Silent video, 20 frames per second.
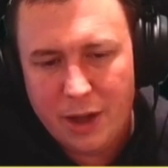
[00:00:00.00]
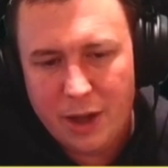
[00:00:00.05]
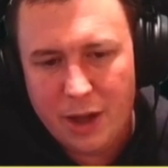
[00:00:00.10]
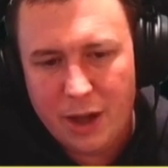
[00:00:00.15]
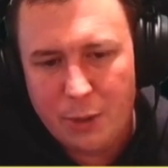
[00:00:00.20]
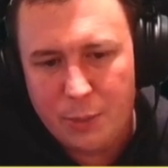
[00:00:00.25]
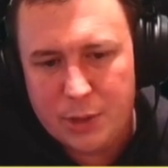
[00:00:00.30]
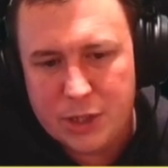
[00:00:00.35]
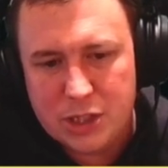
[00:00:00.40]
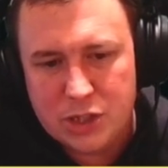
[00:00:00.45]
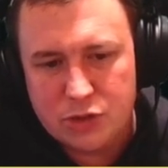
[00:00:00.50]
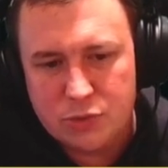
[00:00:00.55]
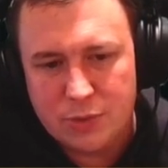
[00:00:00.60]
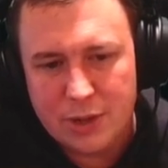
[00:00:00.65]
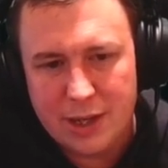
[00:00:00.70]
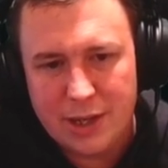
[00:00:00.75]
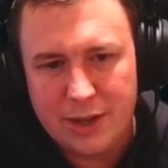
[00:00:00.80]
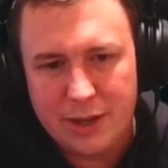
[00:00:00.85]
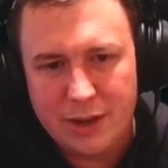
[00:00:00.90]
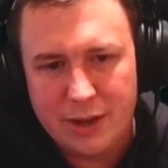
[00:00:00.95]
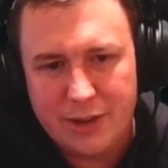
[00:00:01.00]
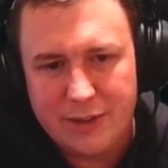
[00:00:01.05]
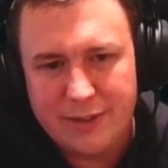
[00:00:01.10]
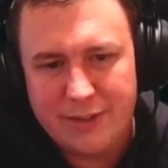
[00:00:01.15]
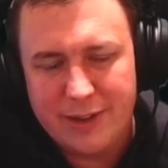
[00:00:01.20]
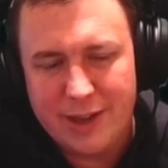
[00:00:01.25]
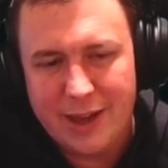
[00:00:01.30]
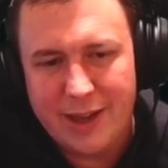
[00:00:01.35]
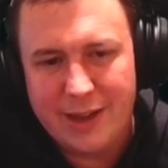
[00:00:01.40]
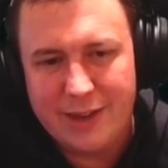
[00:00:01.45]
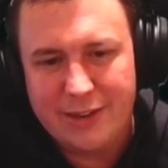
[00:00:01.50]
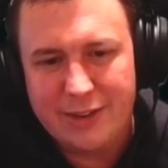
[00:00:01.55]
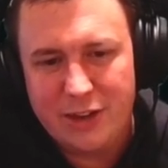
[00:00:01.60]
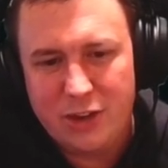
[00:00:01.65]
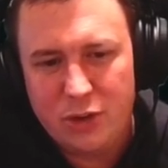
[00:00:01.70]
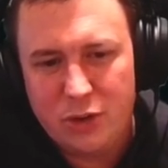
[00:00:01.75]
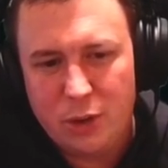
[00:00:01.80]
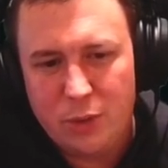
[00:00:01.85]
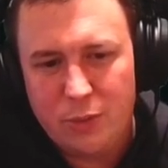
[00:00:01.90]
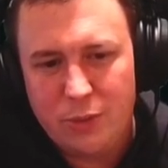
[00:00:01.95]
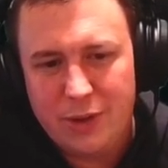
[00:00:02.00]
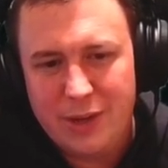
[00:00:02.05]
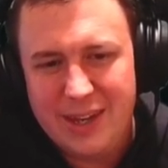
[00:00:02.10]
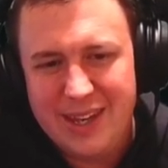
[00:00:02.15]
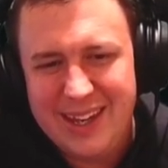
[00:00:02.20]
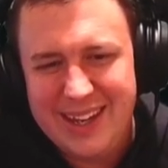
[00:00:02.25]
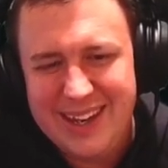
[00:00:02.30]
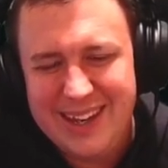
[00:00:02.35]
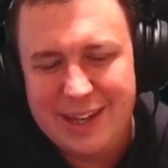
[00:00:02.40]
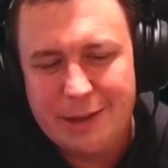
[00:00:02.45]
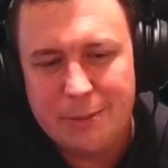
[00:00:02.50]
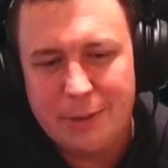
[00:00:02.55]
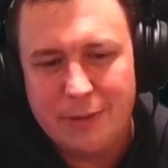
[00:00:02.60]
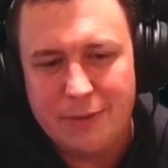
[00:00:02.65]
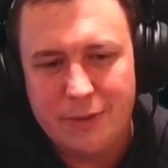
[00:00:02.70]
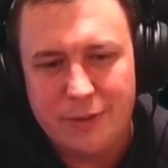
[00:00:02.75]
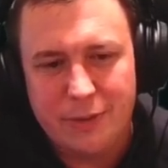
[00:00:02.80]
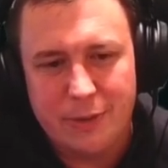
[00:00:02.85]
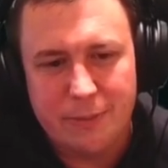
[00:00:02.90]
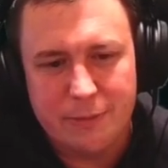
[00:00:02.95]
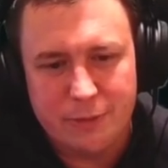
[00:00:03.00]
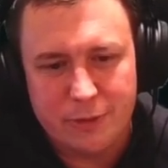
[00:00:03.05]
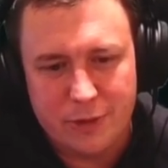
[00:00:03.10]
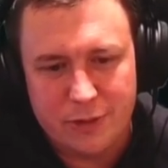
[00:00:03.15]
which is really nice, and you don't need both of them for it